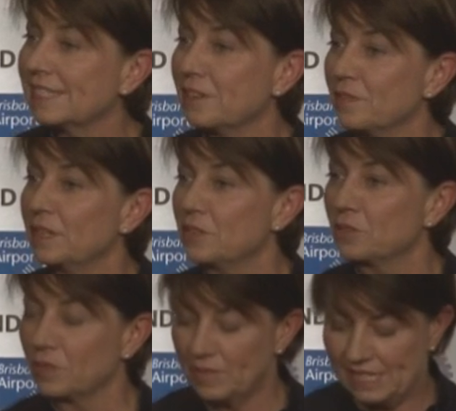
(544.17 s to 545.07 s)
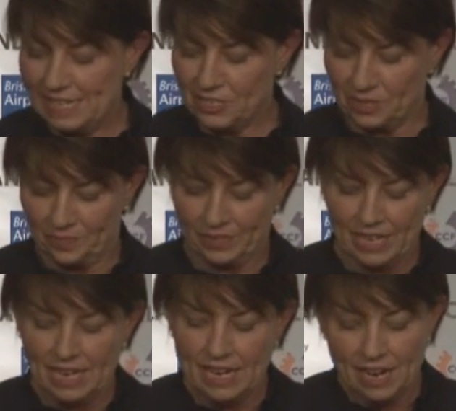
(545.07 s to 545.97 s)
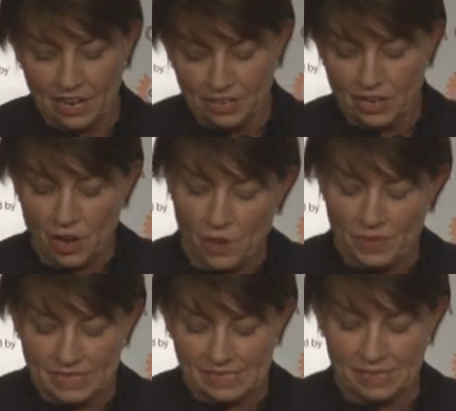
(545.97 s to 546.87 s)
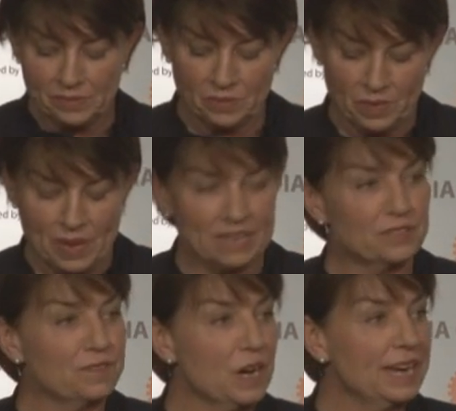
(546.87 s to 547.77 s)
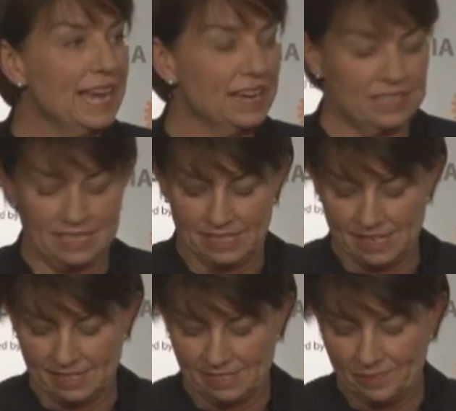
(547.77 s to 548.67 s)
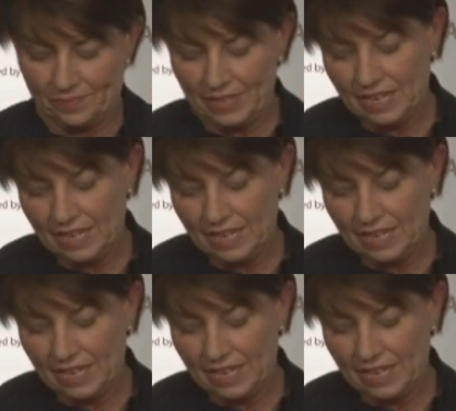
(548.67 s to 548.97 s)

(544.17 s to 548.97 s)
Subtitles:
itself into a recession? I don't know, but it seems we're about to find out, he says.